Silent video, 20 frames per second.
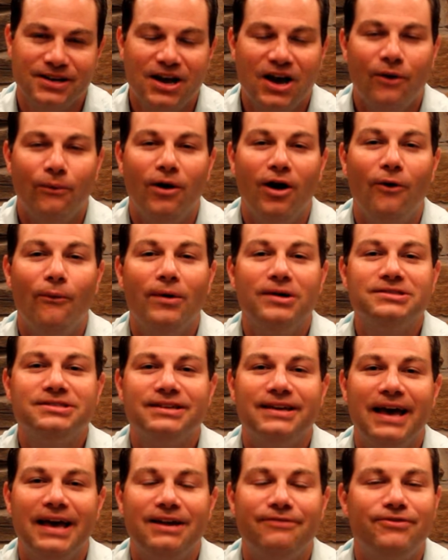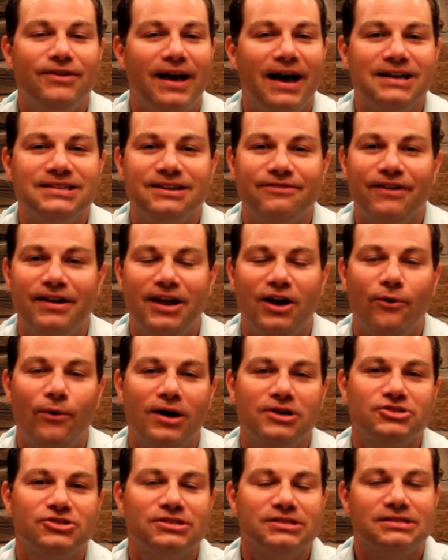Well, once again, if you guys have any
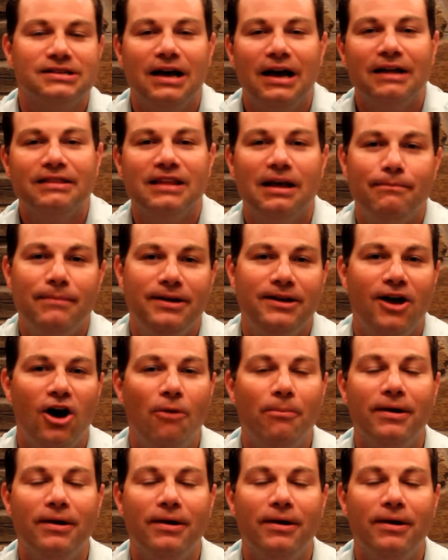questions, let me know.